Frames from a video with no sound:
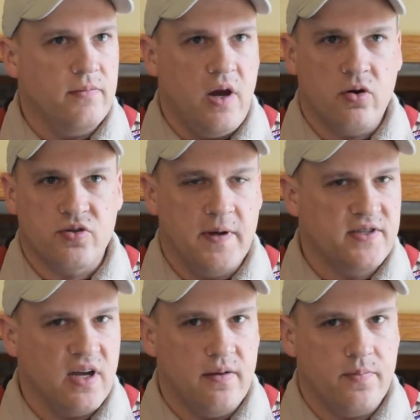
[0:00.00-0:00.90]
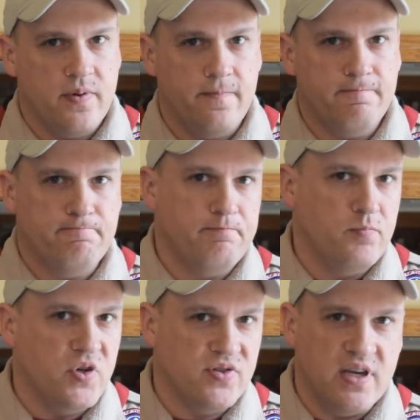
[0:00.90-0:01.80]
aerospace type
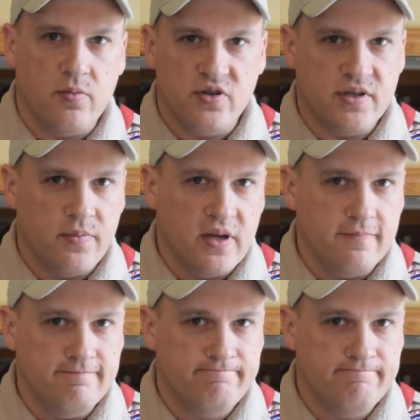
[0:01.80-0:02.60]
museum or something,